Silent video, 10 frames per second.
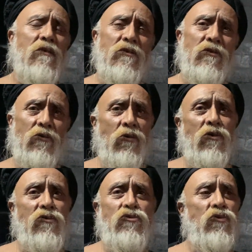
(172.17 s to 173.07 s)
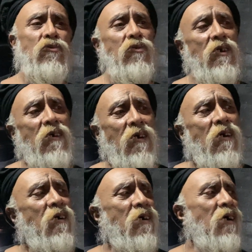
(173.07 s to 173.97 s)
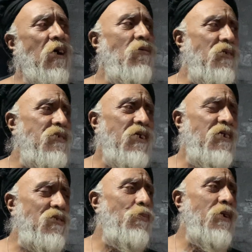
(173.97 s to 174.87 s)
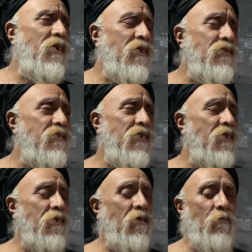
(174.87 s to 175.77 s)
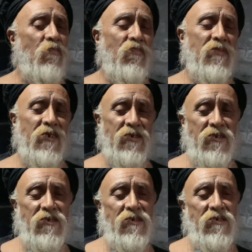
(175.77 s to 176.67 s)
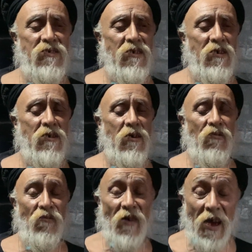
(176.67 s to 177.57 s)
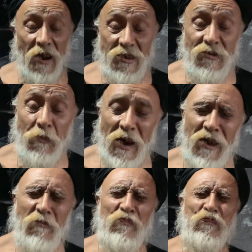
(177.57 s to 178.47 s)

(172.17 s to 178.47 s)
on the road. So I was experiencing this facts by